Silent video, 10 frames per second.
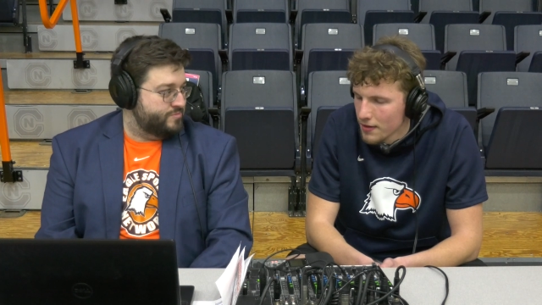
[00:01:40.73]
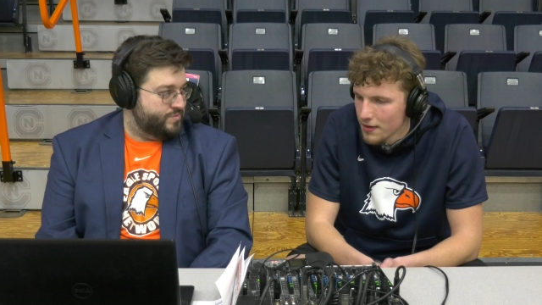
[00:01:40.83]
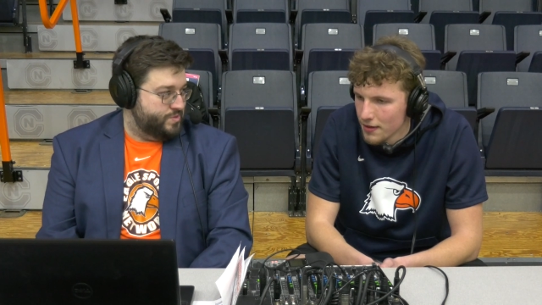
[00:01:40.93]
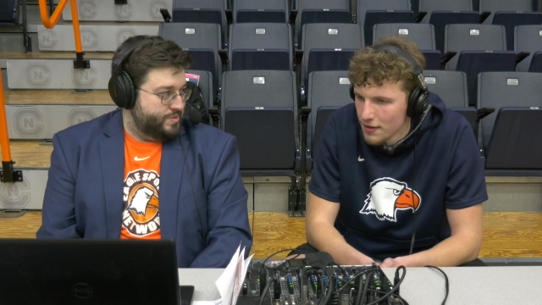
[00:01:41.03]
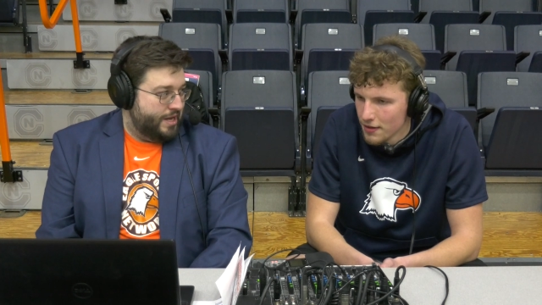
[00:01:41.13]

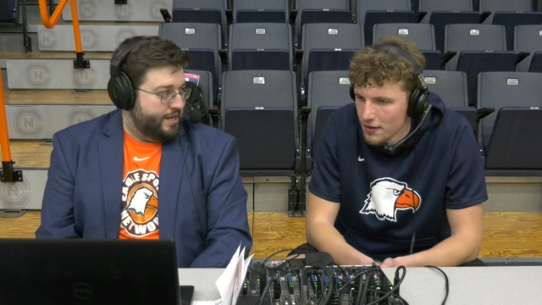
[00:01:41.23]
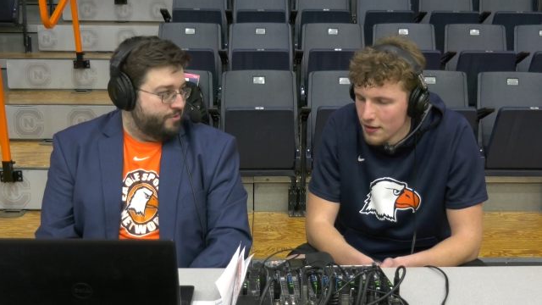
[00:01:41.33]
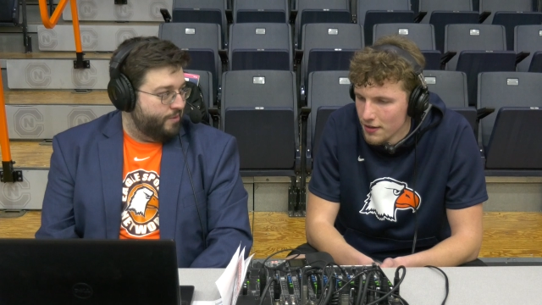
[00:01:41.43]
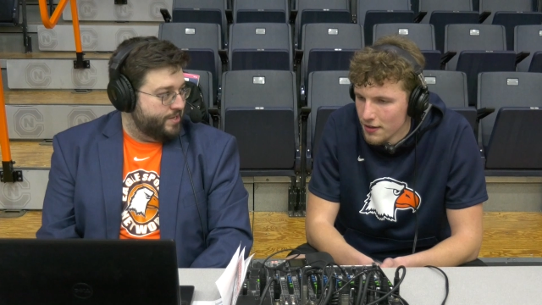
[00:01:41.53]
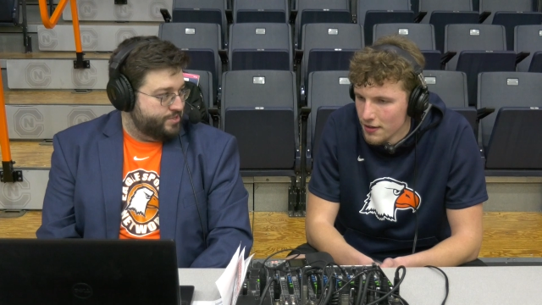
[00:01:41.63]
Speaker 1: just hey the
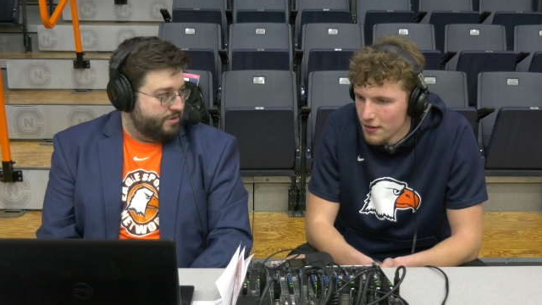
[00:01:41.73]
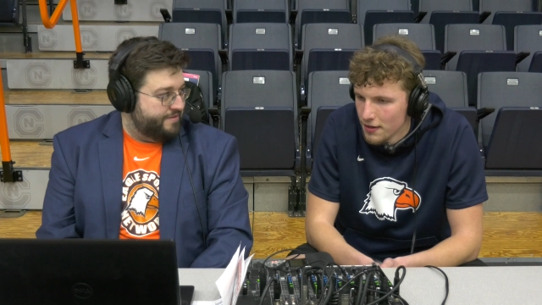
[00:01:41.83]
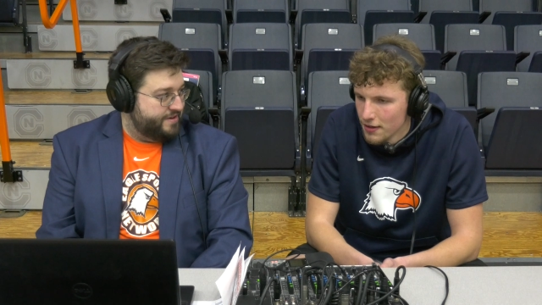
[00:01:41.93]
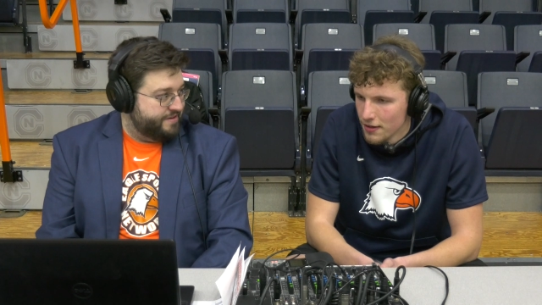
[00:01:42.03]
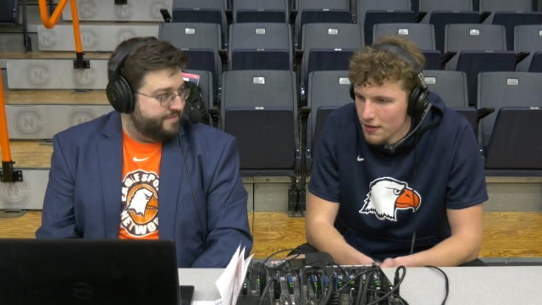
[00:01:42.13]
reins are
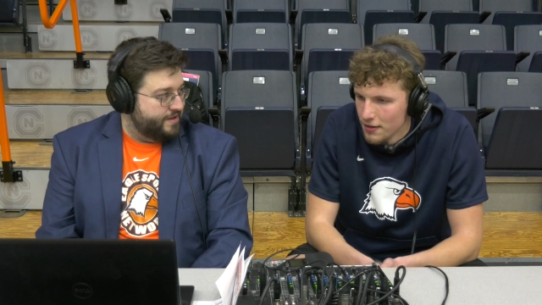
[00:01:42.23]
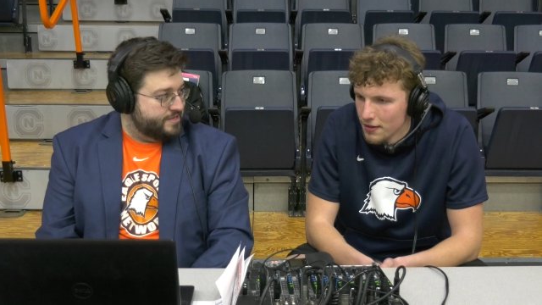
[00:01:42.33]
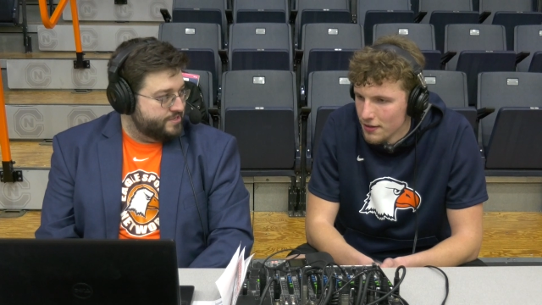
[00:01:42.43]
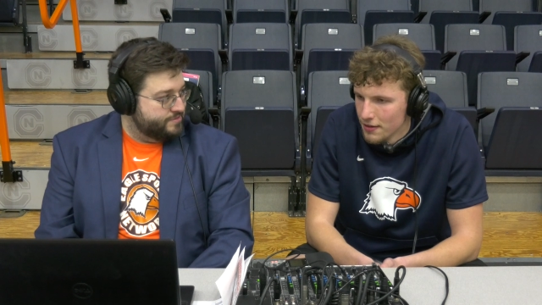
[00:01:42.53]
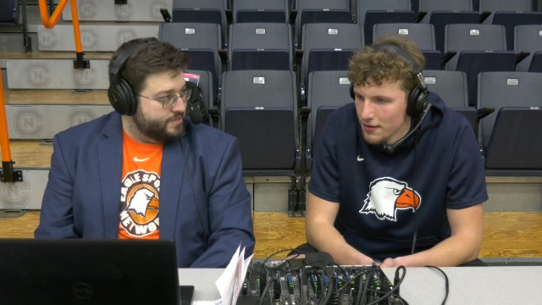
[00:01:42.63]
off? I can
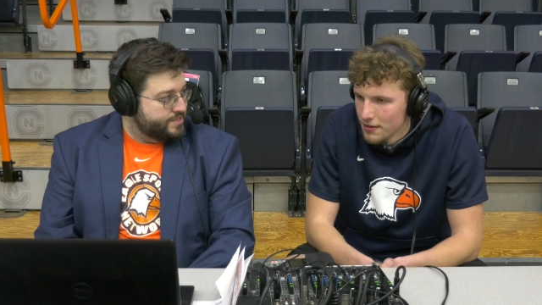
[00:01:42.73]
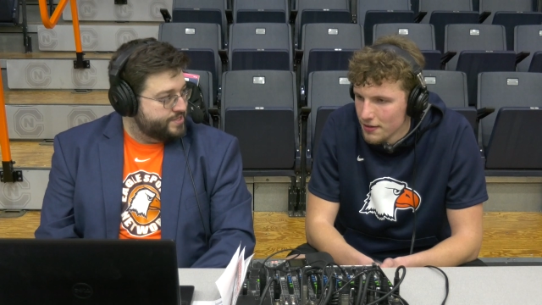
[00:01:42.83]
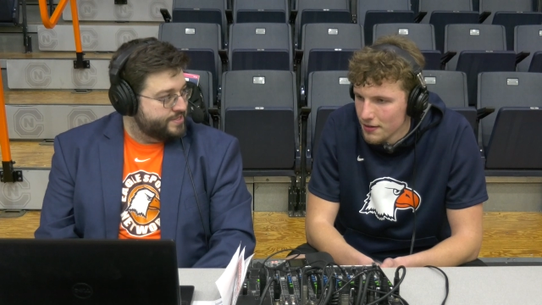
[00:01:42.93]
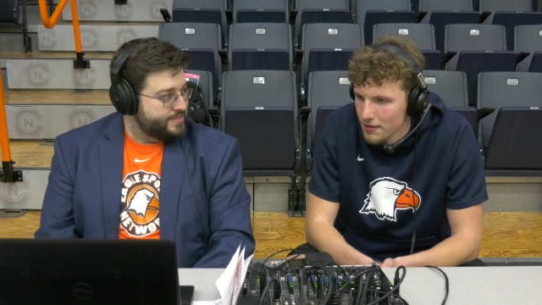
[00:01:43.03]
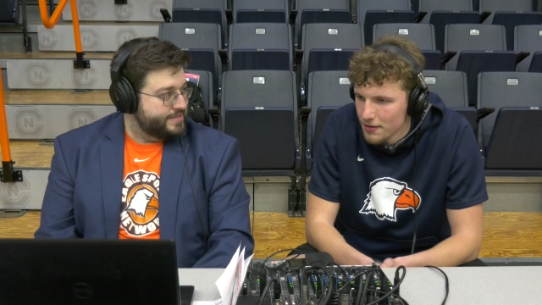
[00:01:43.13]
finally do this.
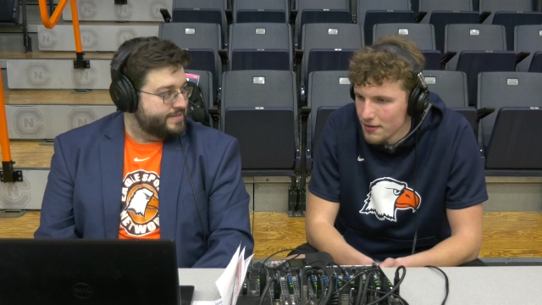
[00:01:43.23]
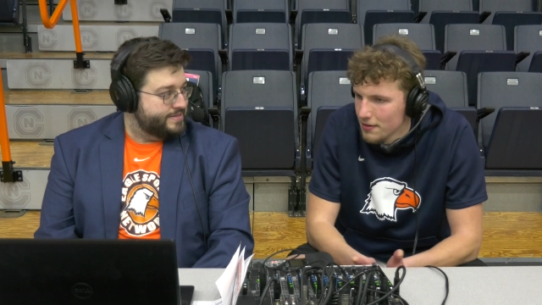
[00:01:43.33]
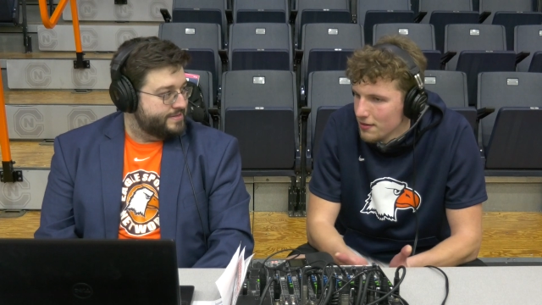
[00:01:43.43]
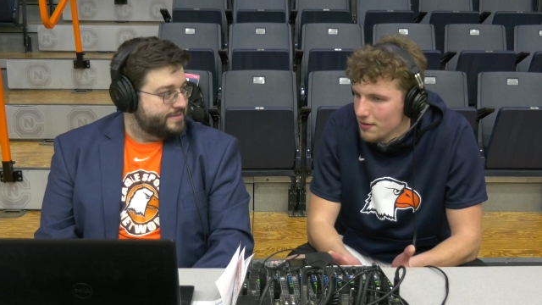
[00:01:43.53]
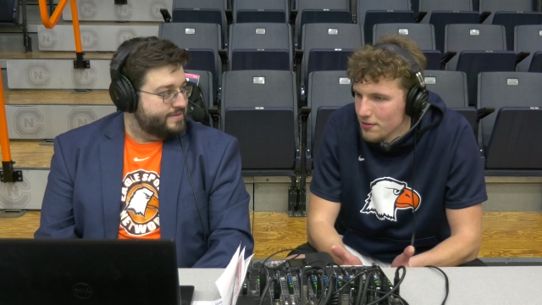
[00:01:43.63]

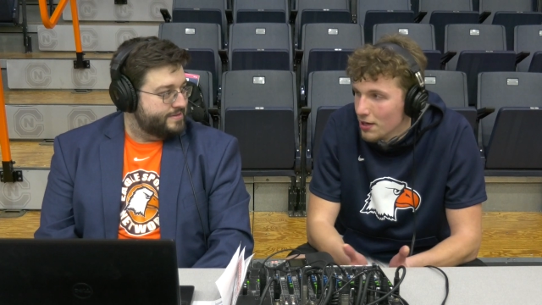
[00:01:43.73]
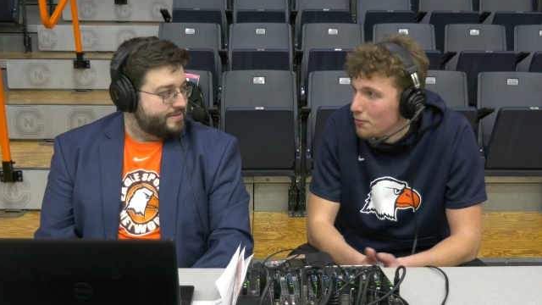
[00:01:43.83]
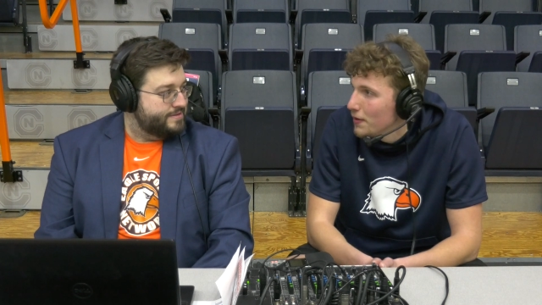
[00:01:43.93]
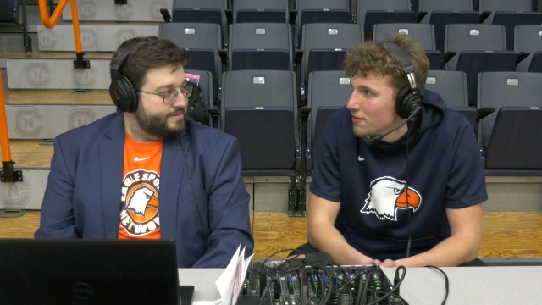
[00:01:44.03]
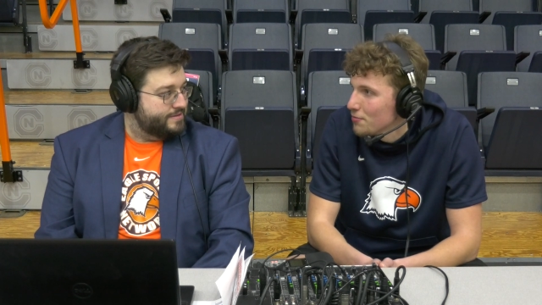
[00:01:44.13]
Speaker 2: They were
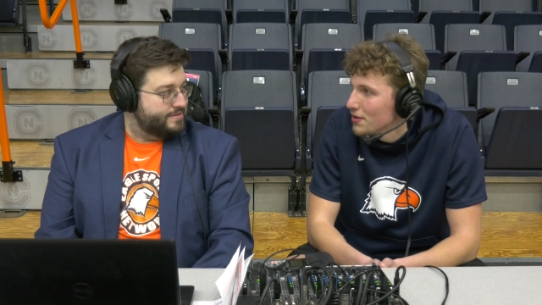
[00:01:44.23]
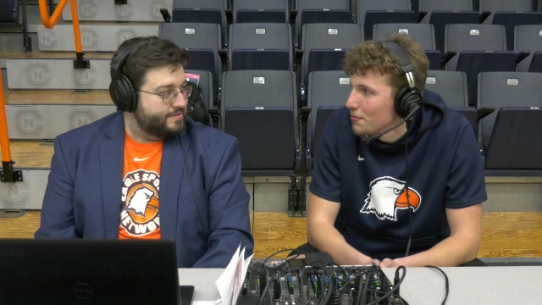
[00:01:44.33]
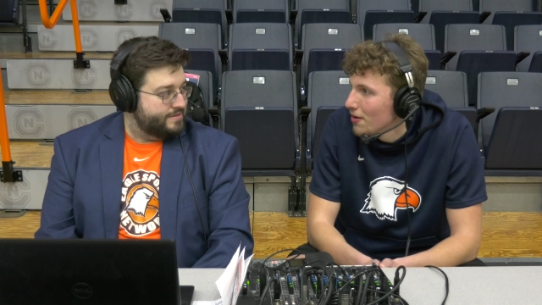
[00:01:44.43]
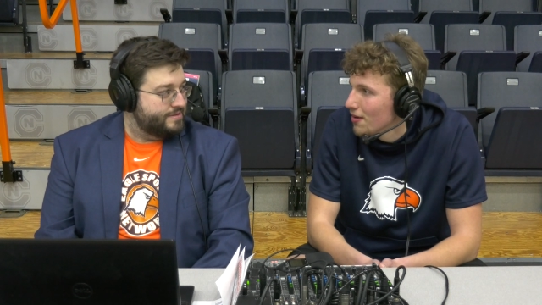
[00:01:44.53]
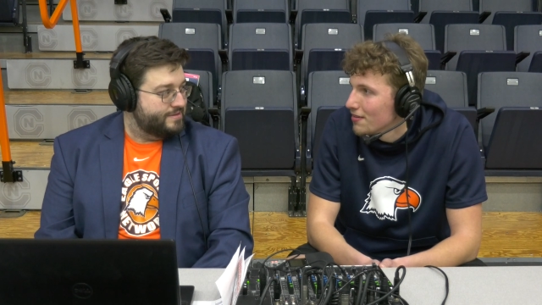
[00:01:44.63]
passing me the
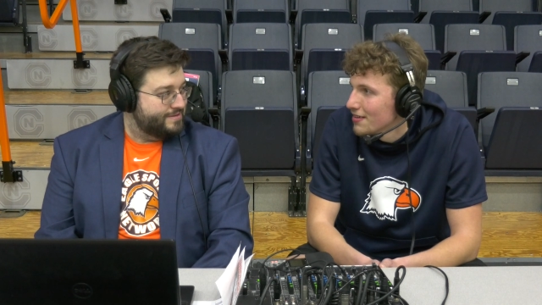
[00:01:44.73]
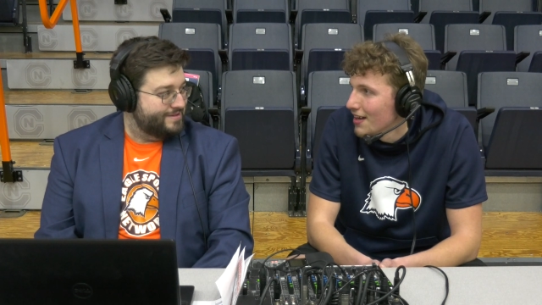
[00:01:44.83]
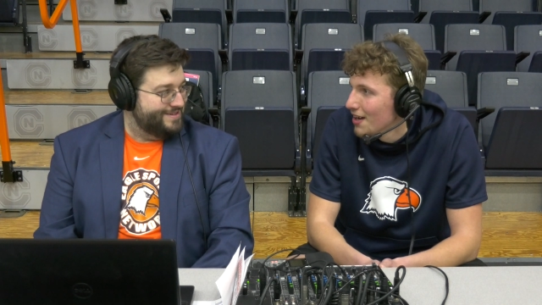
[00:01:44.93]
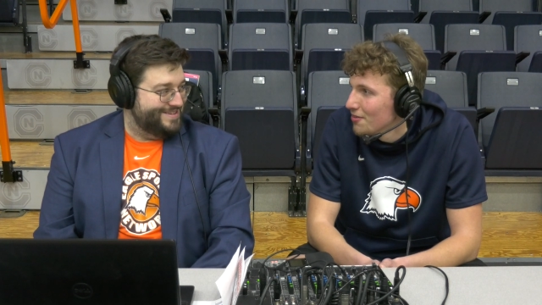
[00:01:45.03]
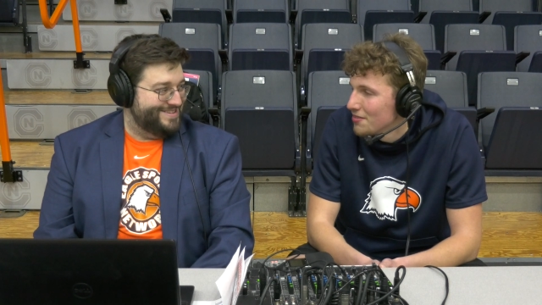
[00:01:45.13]
balls.
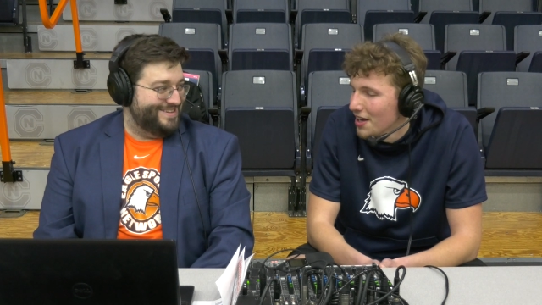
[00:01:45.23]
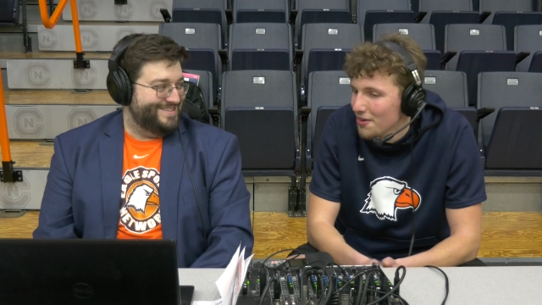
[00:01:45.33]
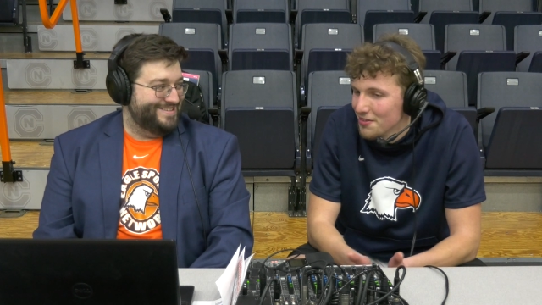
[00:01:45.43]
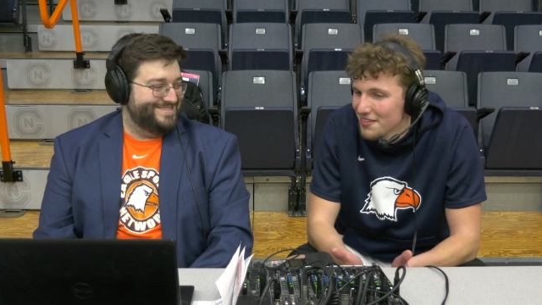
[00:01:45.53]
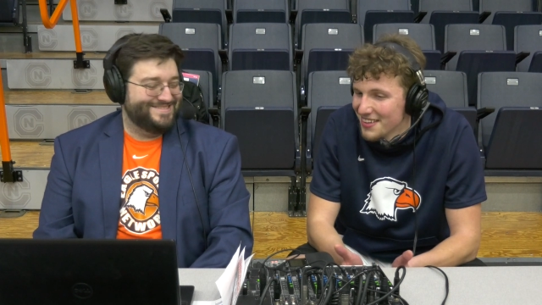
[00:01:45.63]
I was I
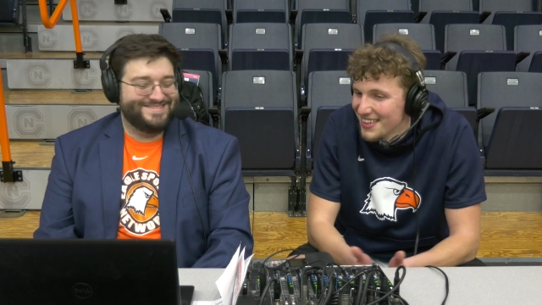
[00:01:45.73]
was